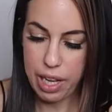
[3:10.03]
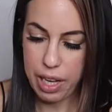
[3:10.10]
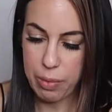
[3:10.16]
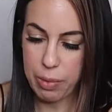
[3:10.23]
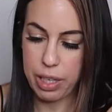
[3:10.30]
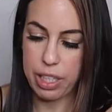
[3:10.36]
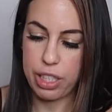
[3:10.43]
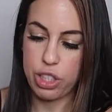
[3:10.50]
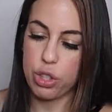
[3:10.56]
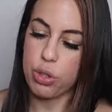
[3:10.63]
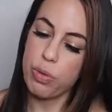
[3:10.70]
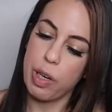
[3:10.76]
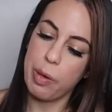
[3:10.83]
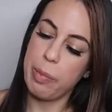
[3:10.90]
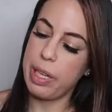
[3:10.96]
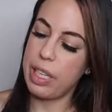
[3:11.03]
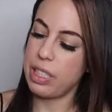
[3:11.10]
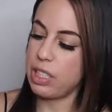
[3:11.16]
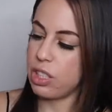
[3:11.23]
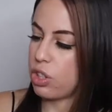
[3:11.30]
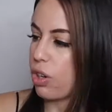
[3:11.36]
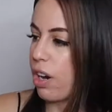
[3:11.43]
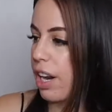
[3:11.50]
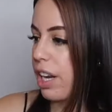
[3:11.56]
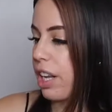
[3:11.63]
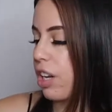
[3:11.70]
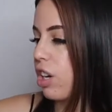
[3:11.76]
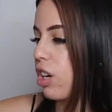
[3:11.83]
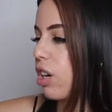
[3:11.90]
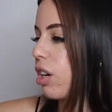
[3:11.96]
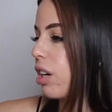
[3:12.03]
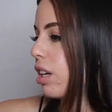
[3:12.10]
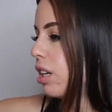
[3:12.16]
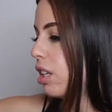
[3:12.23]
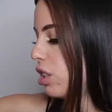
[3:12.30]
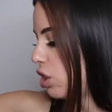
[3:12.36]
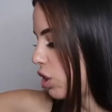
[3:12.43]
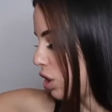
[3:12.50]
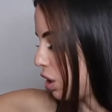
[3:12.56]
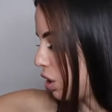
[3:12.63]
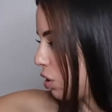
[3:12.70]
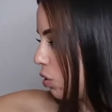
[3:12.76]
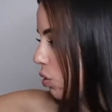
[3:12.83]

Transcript: and we're gonna trim it to try to encourage new